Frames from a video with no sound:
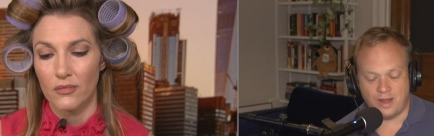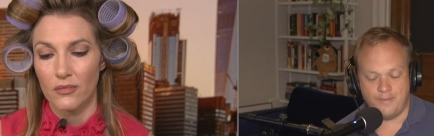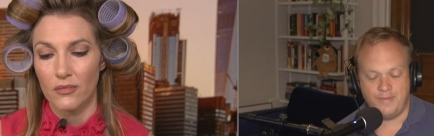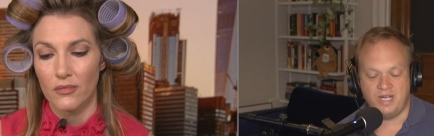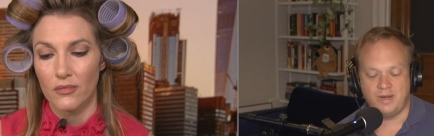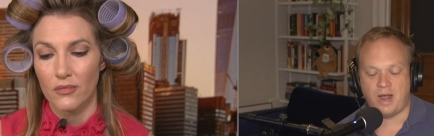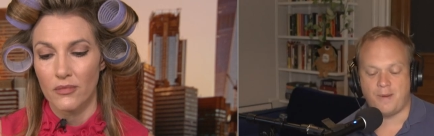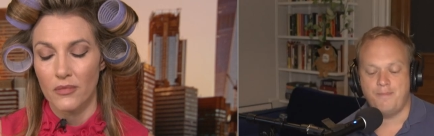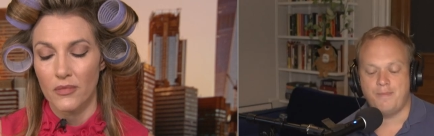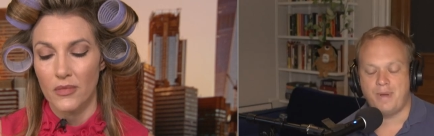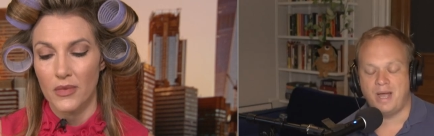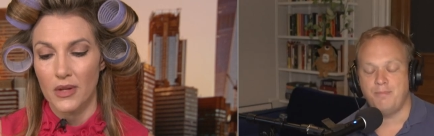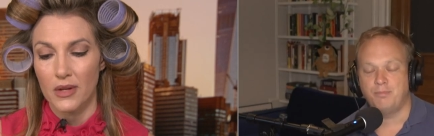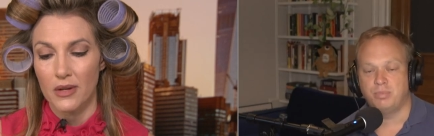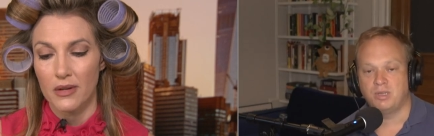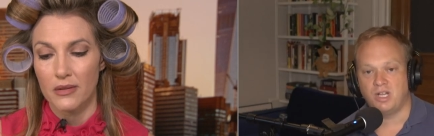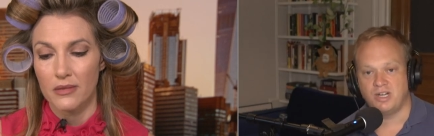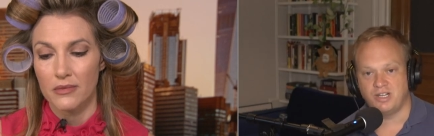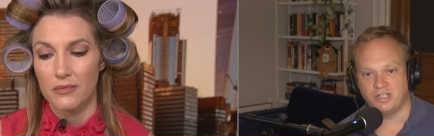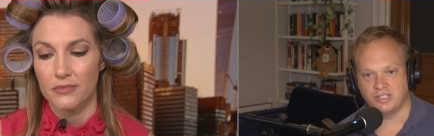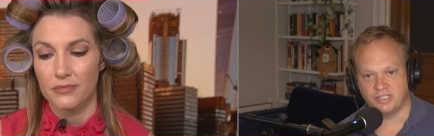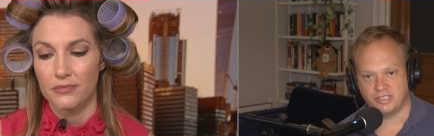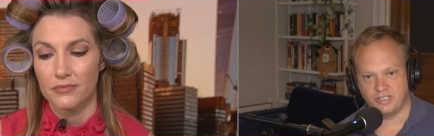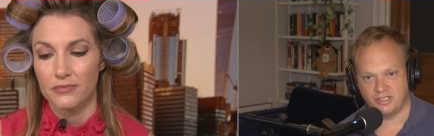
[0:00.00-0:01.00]
Speaker 1: I mean, my
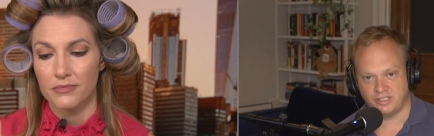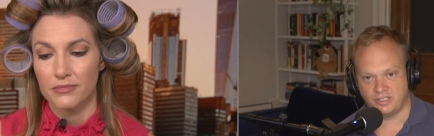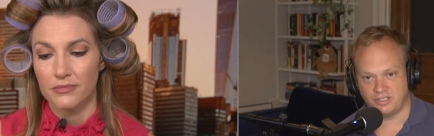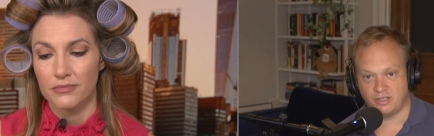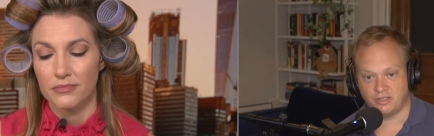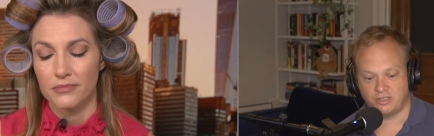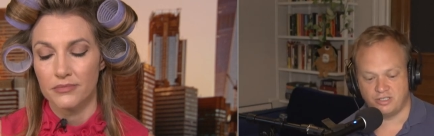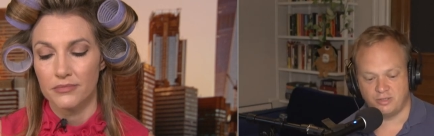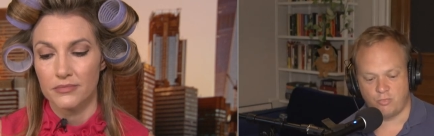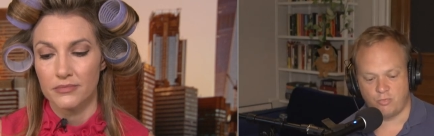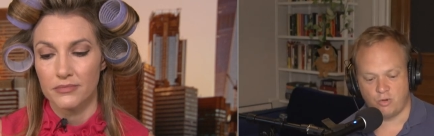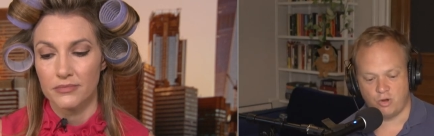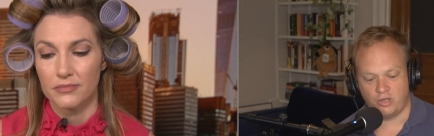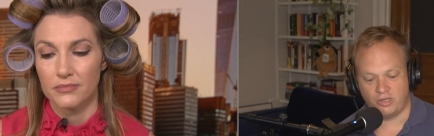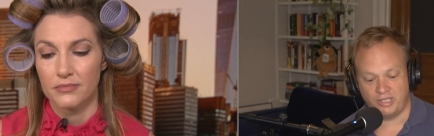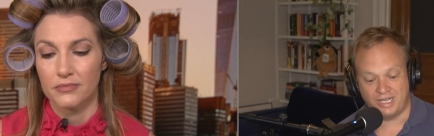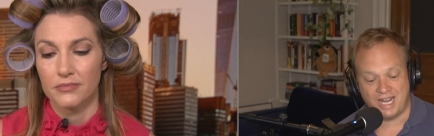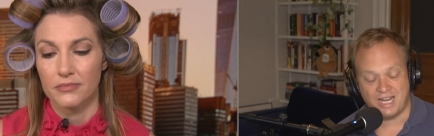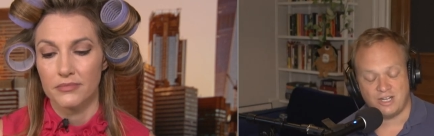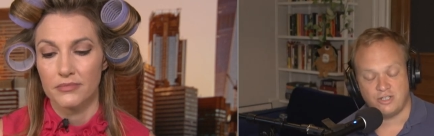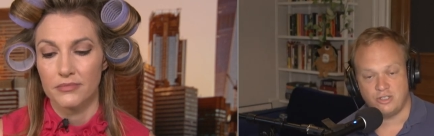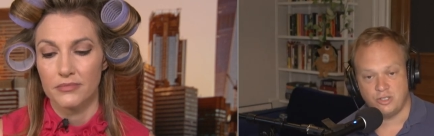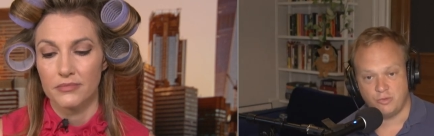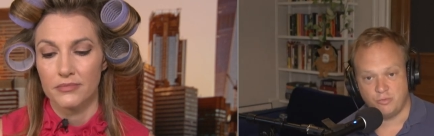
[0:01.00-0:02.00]
blood is going to start to boil. It
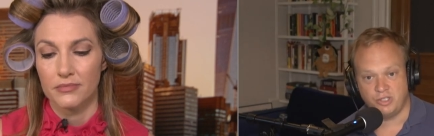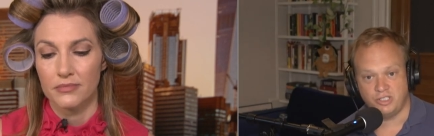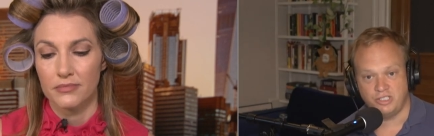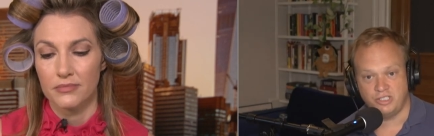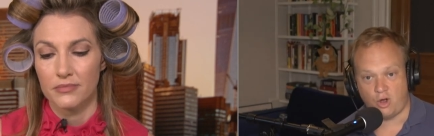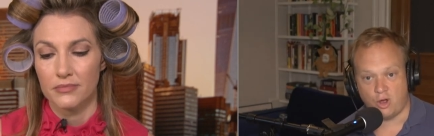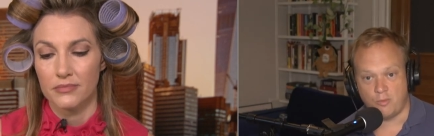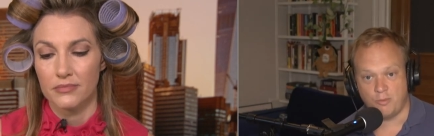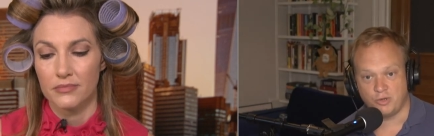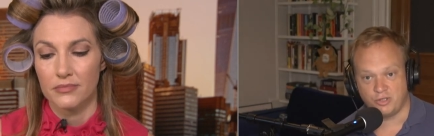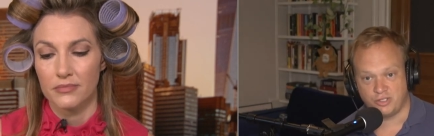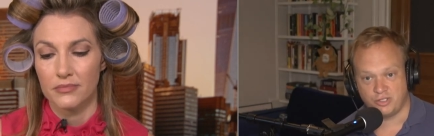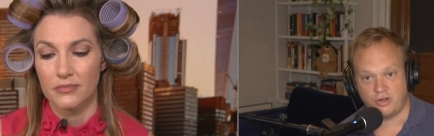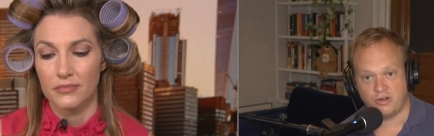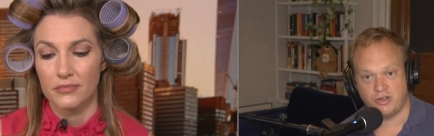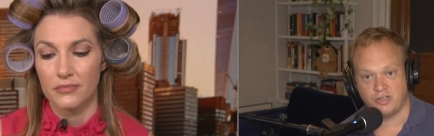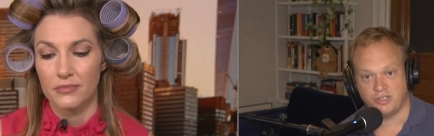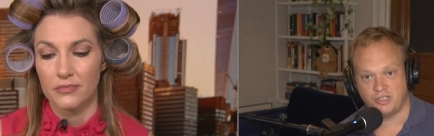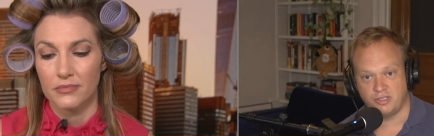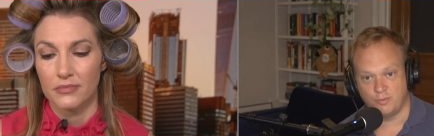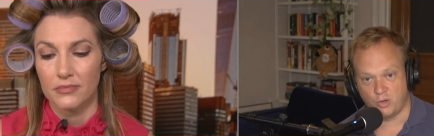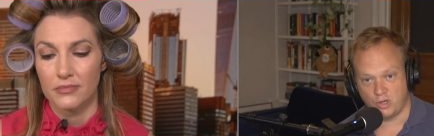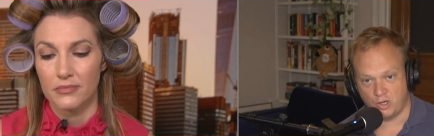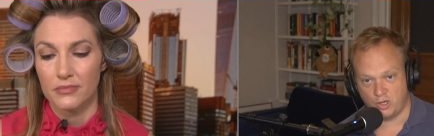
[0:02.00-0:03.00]
actually really almost
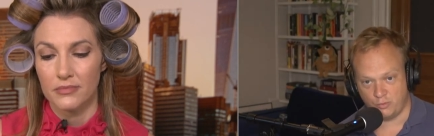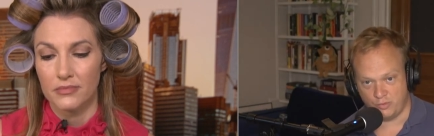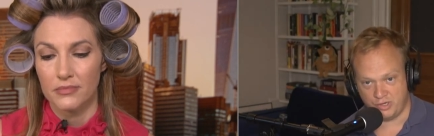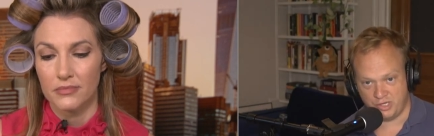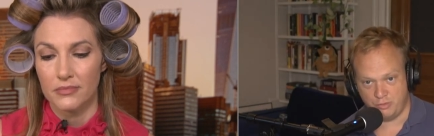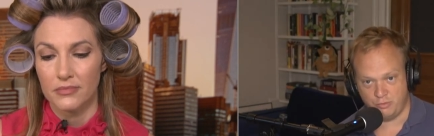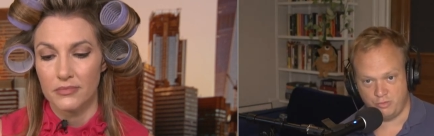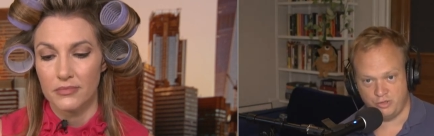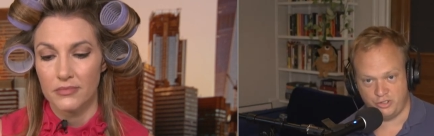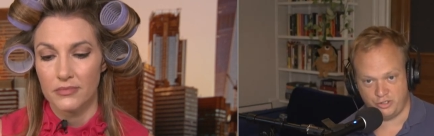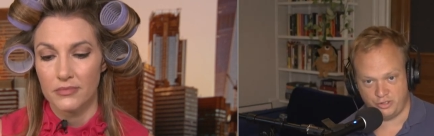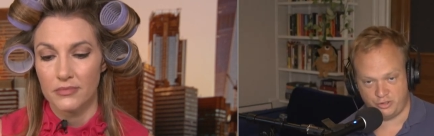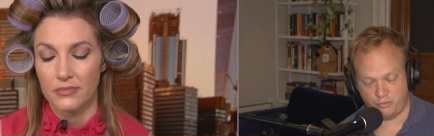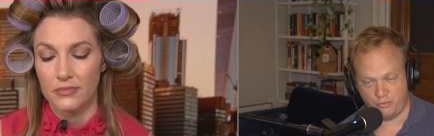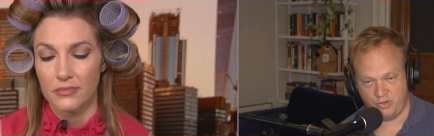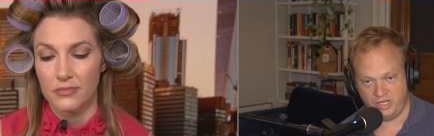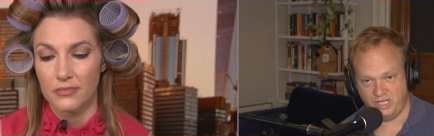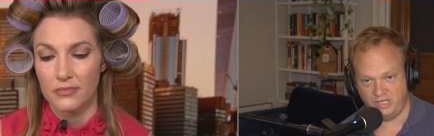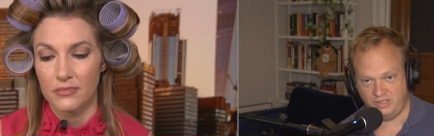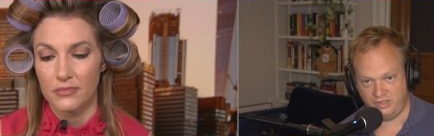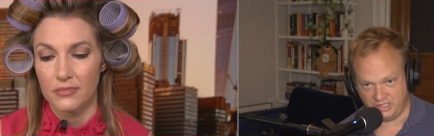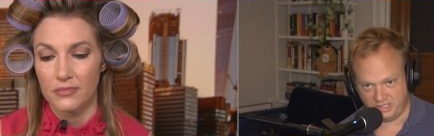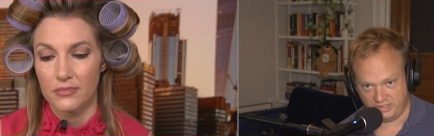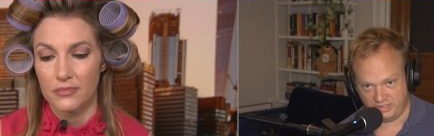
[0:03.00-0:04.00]
started to boil when you were just
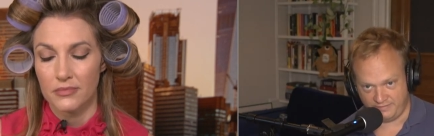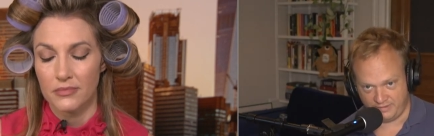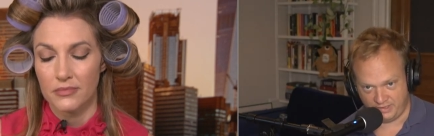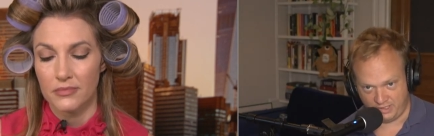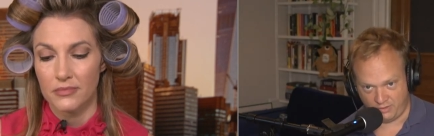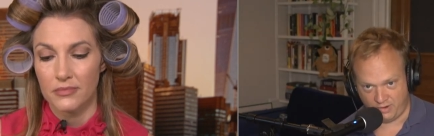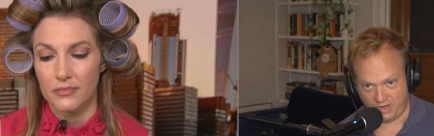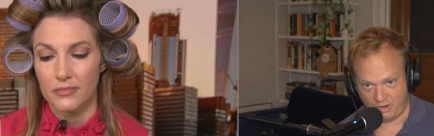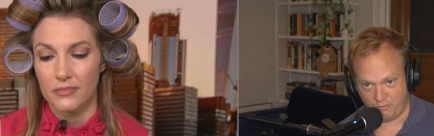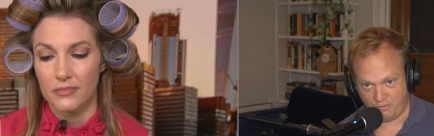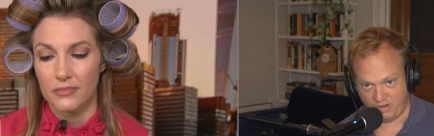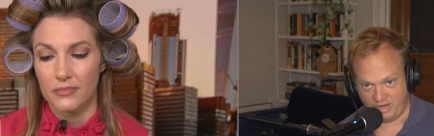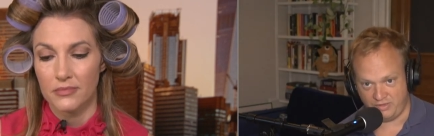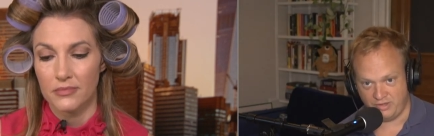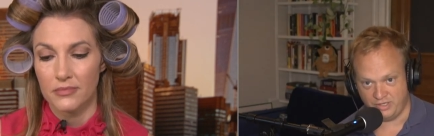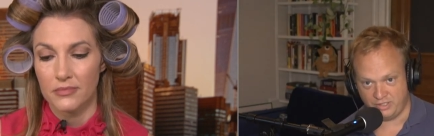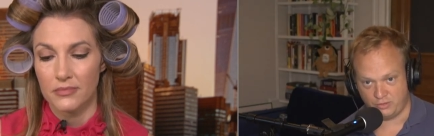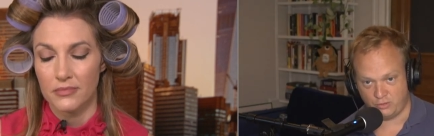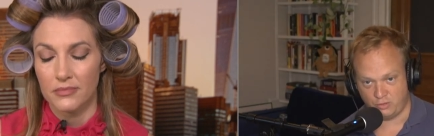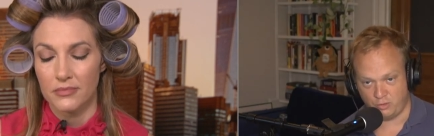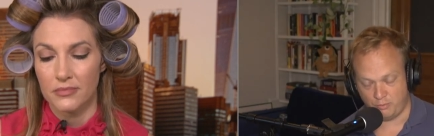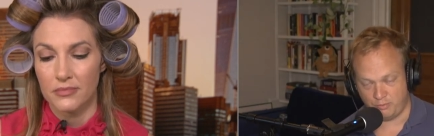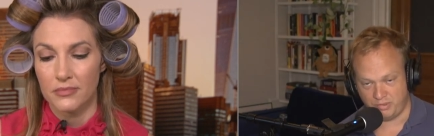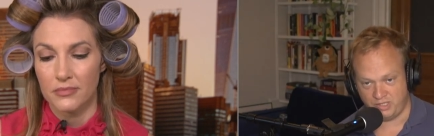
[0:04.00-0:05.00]
reading this, even though I read this
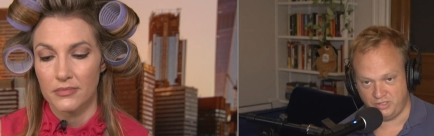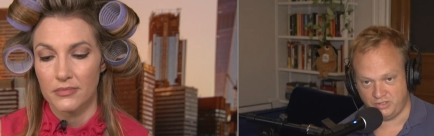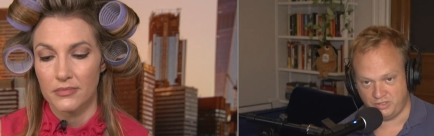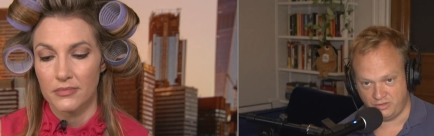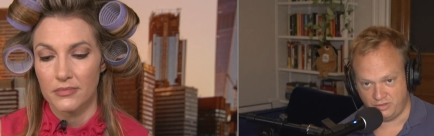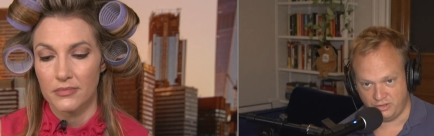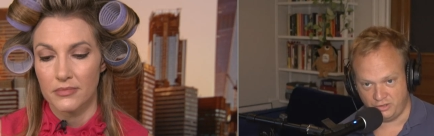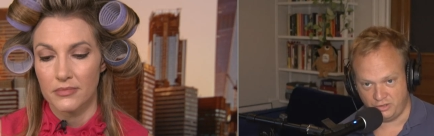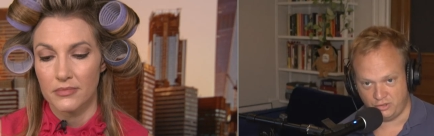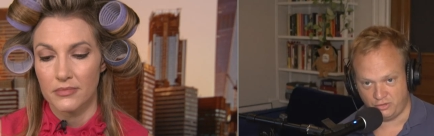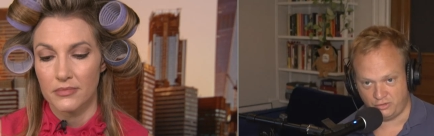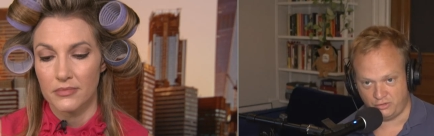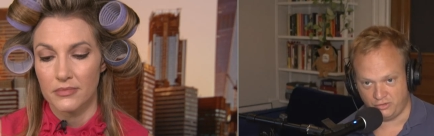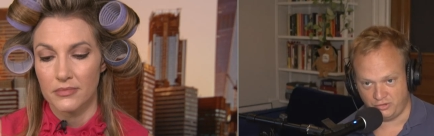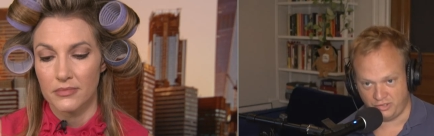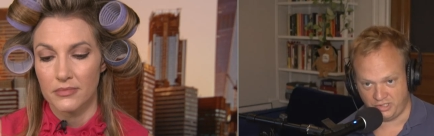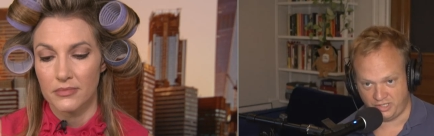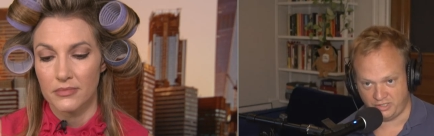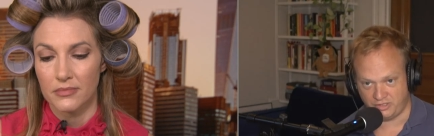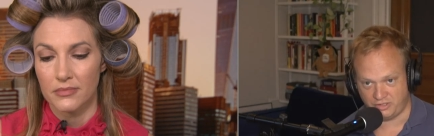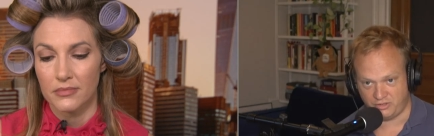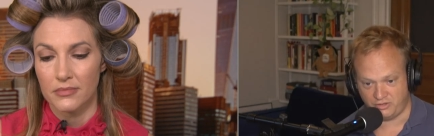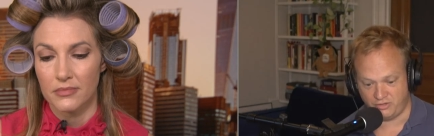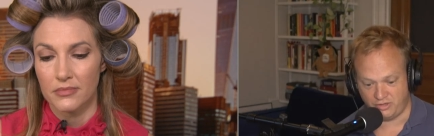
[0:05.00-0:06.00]
whole piece in the journal
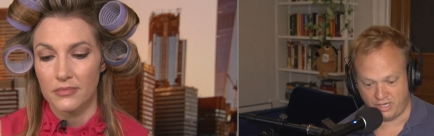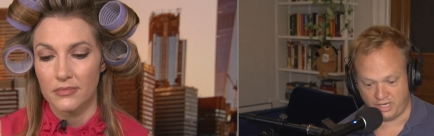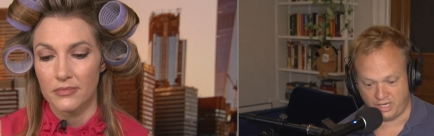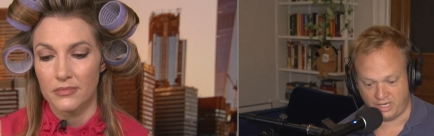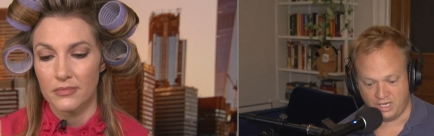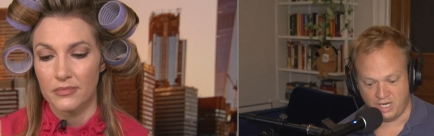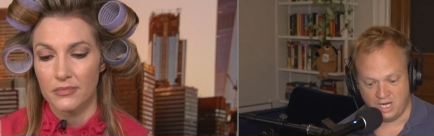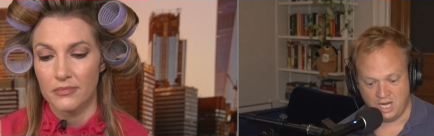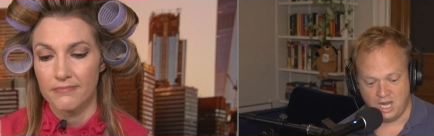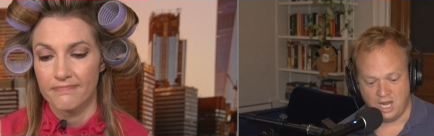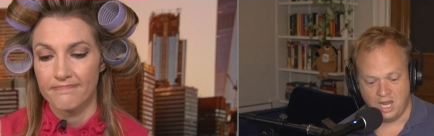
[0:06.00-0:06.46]
yesterday.